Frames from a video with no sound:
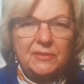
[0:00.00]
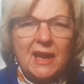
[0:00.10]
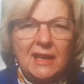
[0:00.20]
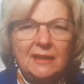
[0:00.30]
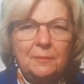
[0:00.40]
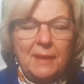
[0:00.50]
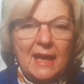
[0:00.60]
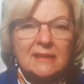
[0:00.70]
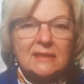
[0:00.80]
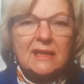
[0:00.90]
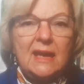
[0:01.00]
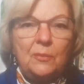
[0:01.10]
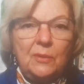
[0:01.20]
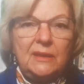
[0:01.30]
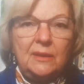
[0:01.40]
We've kind of passed
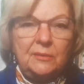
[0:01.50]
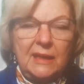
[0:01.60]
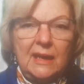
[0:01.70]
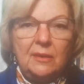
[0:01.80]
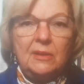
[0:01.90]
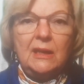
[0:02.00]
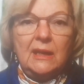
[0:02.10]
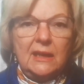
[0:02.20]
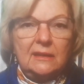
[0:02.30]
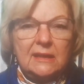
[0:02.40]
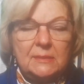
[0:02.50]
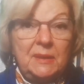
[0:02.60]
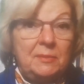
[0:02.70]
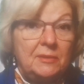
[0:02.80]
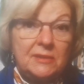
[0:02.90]
that window now, unless
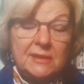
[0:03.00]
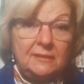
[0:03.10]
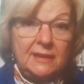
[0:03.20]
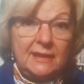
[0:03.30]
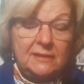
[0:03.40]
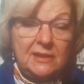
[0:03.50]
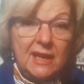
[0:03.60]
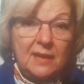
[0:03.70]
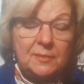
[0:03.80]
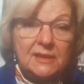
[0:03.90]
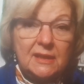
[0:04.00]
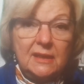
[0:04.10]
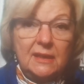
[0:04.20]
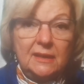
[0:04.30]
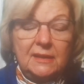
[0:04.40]
people are still getting jabs.
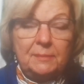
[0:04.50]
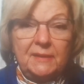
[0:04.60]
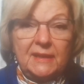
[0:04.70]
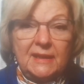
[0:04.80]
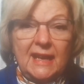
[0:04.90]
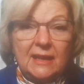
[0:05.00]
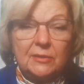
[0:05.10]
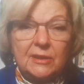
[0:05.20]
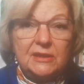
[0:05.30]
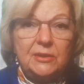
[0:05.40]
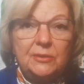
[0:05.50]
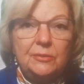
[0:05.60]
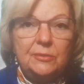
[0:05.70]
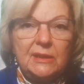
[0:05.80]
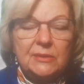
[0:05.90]
The category
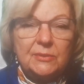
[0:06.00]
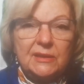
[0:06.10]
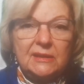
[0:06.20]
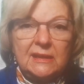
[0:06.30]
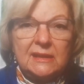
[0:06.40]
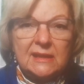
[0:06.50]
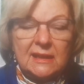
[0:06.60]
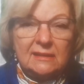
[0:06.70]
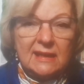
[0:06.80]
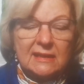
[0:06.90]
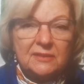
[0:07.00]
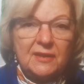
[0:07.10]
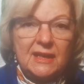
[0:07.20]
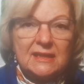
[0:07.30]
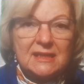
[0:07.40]
2 is what is
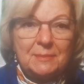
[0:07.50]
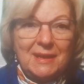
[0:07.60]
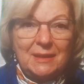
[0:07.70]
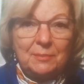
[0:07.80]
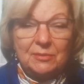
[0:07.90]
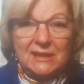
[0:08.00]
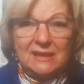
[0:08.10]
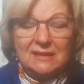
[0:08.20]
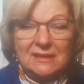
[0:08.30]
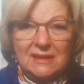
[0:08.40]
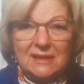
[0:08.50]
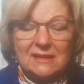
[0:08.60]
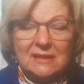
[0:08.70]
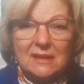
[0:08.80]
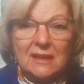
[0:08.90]
classified as spike protein
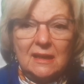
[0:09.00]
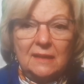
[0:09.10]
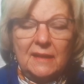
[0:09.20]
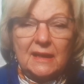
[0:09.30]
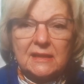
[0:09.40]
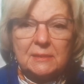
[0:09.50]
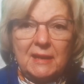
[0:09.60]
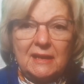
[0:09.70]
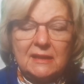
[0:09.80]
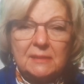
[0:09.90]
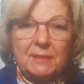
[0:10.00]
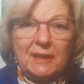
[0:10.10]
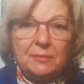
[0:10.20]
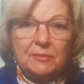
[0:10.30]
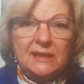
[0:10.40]
disease. The
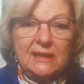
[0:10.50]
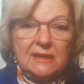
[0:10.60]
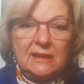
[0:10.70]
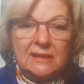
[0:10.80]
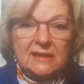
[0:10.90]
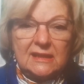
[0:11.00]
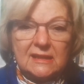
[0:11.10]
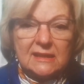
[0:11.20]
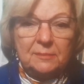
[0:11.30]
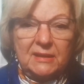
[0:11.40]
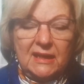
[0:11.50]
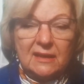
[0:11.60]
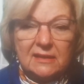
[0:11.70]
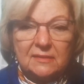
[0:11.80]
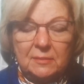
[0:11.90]
spike protein exists, and
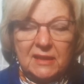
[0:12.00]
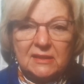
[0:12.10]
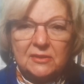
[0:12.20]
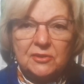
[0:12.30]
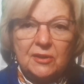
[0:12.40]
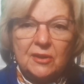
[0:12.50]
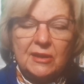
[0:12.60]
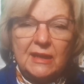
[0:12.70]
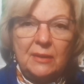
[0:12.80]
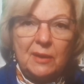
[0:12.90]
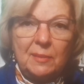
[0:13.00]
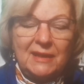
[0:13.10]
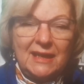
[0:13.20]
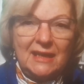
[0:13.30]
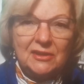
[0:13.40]
because of the messenger RNA
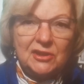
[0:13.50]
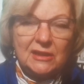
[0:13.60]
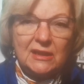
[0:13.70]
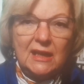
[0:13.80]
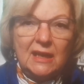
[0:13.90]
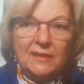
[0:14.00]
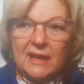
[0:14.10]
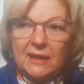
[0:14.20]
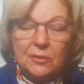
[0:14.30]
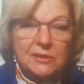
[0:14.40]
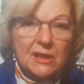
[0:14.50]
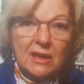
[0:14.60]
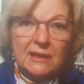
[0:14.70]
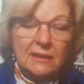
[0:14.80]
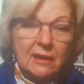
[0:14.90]
replication, that it goes
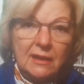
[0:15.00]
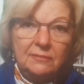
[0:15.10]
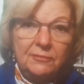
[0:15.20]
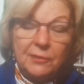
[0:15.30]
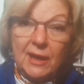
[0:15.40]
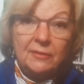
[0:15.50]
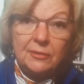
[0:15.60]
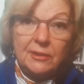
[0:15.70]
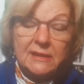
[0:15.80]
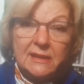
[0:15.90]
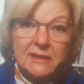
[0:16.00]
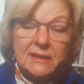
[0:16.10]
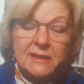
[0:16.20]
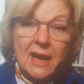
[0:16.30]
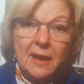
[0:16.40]
on and on forever. It doesn't
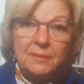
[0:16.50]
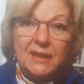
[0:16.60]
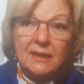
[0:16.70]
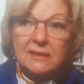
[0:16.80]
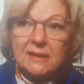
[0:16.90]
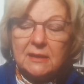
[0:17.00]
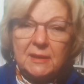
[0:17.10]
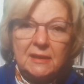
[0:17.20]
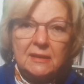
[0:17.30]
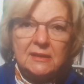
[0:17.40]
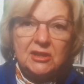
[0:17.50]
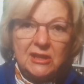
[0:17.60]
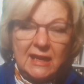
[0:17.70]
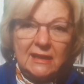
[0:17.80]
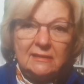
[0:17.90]
stop because it's
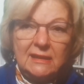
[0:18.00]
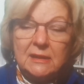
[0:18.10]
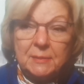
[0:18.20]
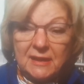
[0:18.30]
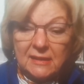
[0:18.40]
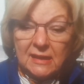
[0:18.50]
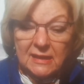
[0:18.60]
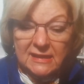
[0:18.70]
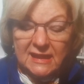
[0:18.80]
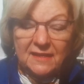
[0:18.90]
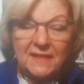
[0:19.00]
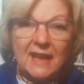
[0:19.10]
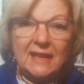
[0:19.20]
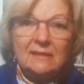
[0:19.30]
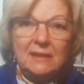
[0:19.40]
been
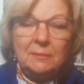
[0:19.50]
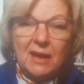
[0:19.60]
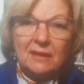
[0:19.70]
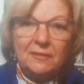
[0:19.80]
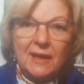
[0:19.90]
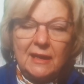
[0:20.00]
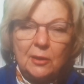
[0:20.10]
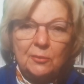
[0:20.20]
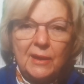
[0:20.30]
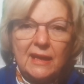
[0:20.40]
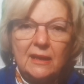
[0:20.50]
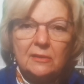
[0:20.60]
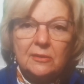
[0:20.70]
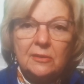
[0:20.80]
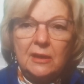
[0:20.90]
synthetically modified. Our
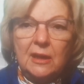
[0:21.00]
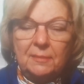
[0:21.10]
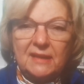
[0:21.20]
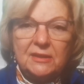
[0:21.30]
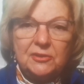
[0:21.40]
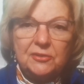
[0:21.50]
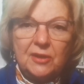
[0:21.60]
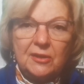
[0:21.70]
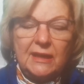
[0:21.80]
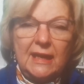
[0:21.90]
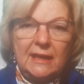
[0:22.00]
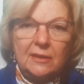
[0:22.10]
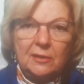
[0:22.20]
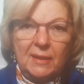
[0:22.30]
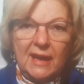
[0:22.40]
regular messenger RNA in
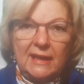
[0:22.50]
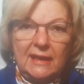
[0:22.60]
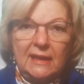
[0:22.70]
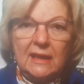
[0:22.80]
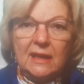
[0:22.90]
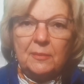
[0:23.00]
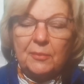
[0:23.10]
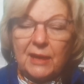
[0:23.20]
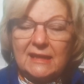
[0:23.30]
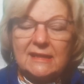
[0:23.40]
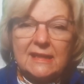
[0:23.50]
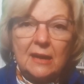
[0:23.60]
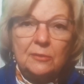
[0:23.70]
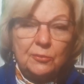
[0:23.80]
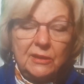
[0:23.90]
our body breaks
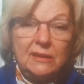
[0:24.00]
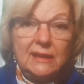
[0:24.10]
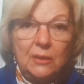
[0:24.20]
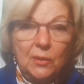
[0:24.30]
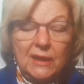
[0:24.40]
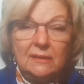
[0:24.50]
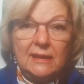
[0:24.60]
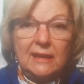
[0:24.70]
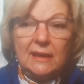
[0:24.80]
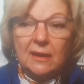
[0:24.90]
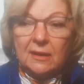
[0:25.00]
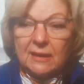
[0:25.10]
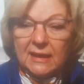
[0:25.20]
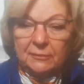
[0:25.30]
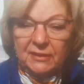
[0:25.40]
down really quickly.
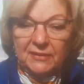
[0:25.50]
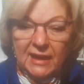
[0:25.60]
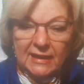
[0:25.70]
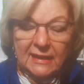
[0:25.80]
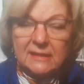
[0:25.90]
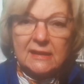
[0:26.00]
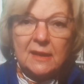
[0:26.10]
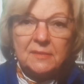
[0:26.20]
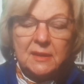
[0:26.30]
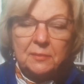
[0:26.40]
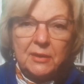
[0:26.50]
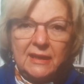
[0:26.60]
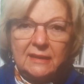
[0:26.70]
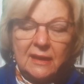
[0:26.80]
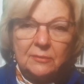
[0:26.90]
We've got enzymes that
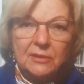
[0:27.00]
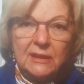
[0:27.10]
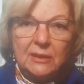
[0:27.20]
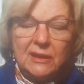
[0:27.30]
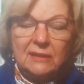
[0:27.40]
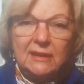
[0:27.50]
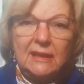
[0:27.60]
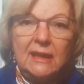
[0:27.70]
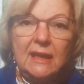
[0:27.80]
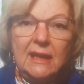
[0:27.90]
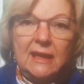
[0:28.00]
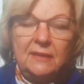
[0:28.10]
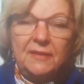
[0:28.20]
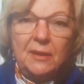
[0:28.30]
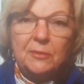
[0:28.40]
break it down really quickly. And
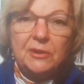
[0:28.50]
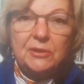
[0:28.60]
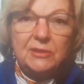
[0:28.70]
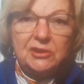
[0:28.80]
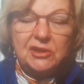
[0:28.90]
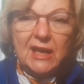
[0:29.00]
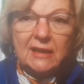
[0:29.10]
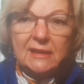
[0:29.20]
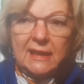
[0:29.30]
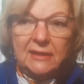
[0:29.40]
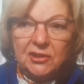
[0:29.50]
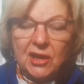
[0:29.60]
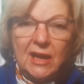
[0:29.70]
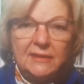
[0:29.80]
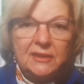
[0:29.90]
if they were to inject a
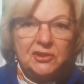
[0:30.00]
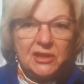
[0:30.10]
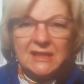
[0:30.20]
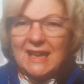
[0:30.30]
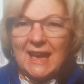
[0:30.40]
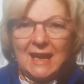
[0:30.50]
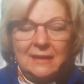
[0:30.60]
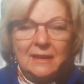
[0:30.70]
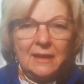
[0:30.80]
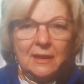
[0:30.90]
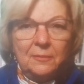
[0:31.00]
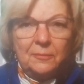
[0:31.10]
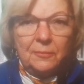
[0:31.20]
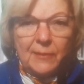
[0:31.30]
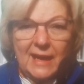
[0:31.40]
shot that just had
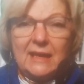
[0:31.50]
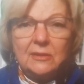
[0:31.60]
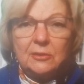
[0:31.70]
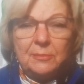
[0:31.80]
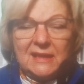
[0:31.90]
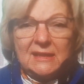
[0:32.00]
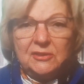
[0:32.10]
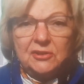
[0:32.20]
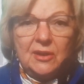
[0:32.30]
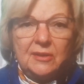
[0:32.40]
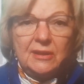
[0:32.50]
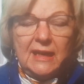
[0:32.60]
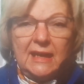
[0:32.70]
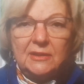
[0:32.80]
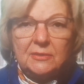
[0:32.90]
regular messenger
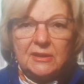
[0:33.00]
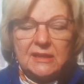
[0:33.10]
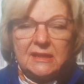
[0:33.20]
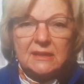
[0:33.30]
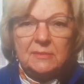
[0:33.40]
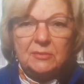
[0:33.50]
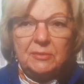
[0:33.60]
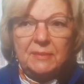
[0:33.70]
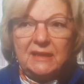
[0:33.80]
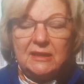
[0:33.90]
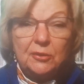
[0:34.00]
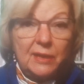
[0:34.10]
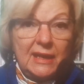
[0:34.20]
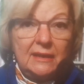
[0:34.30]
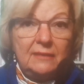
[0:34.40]
RNA into our system, it would be
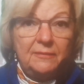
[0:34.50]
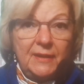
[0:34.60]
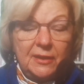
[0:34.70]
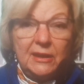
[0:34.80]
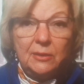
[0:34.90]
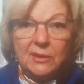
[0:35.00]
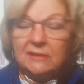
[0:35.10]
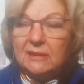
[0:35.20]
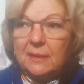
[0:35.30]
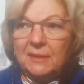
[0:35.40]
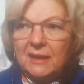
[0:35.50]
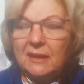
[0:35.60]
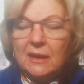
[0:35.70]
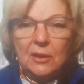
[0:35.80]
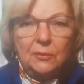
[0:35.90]
degraded very quickly. I mean,
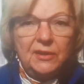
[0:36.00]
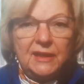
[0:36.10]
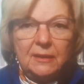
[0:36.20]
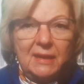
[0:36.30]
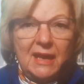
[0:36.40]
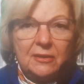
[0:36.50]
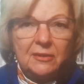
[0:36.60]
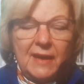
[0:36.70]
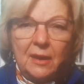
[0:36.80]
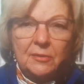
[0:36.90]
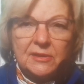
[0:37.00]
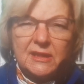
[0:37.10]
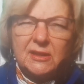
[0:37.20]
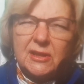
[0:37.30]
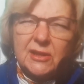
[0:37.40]
within a matter of hours,
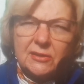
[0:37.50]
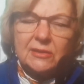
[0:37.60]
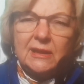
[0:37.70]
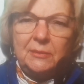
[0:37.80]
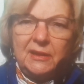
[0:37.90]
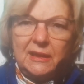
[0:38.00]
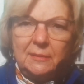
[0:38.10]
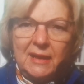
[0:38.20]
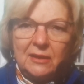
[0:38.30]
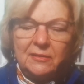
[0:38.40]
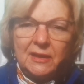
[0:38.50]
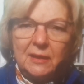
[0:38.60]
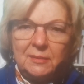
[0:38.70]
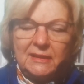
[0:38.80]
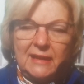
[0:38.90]
and certainly within a matter of a
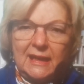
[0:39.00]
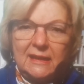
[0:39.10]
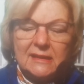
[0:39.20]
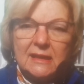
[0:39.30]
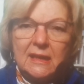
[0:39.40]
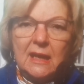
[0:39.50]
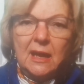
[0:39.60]
couple of days.